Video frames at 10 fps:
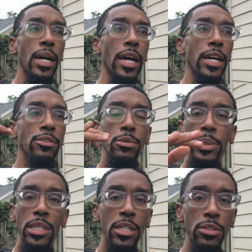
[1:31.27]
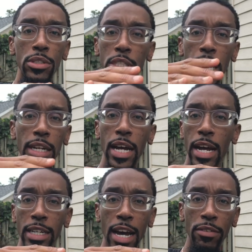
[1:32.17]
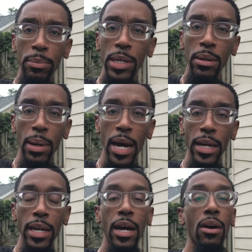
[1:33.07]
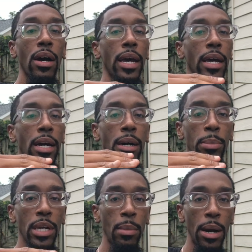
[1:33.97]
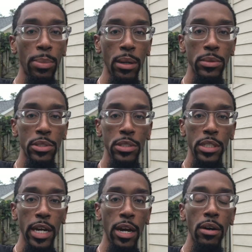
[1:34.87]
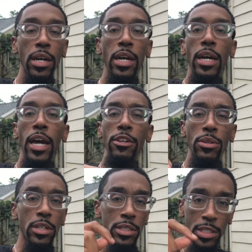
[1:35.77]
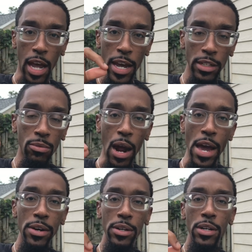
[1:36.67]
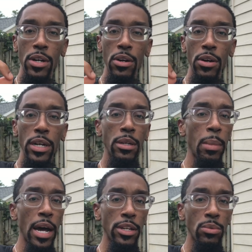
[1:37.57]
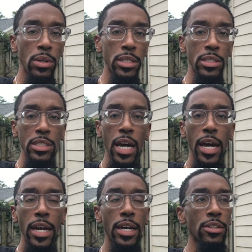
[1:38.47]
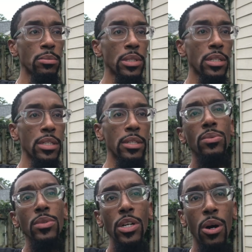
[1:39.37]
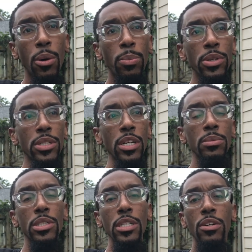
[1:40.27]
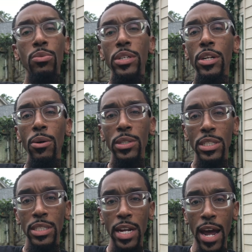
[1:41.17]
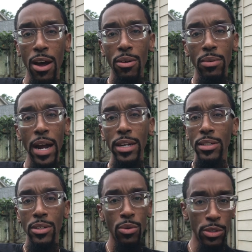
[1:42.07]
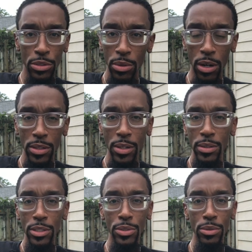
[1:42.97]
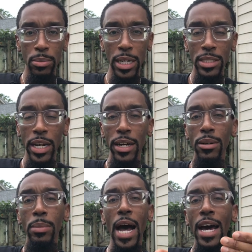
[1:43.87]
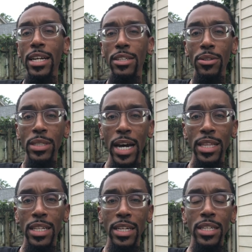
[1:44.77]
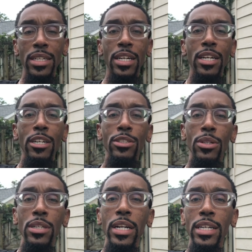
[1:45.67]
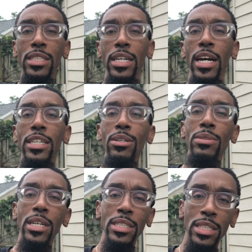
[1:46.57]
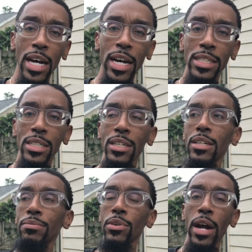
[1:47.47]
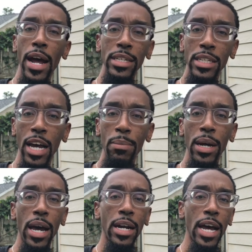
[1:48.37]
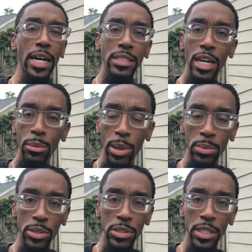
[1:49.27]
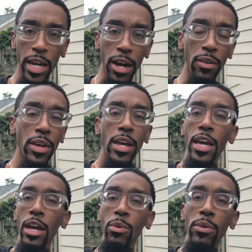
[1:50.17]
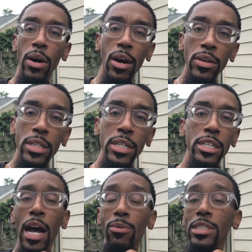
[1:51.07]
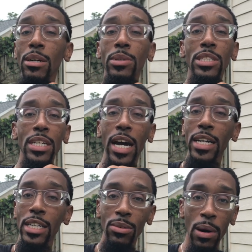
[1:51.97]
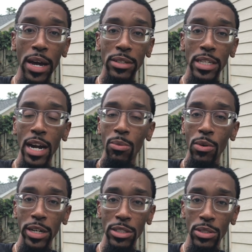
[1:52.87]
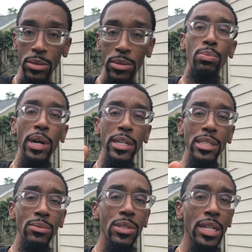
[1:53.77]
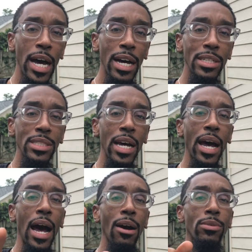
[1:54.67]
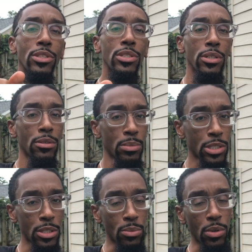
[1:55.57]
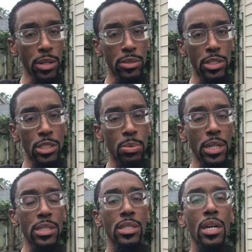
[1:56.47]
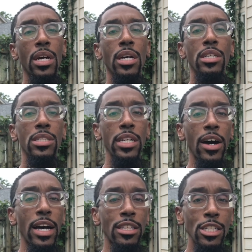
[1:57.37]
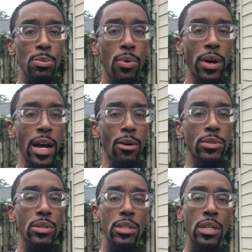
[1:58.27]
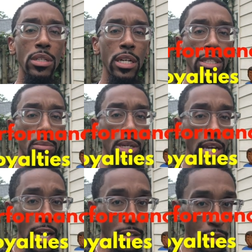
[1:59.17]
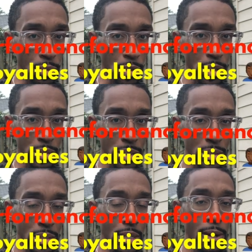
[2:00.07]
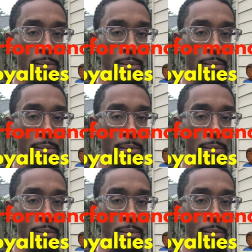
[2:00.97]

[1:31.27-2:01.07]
and you would be good. You just had, had to have a BMI account and a BMI publisher's account and you could sign a writer or anybody you wanted to sign and you'd be good. You know, push come to shove, we know this now, right? Of course, you all know this through my channel, but I didn't know that then. So the next thing I did was I signed up for ASCAP. I got an ASCAP publisher's account and we were all good. I was able to sign any writer that I wanted to, but I didn't realize that I was still missing royalties because see now at this point I was only collecting mechanical royalties.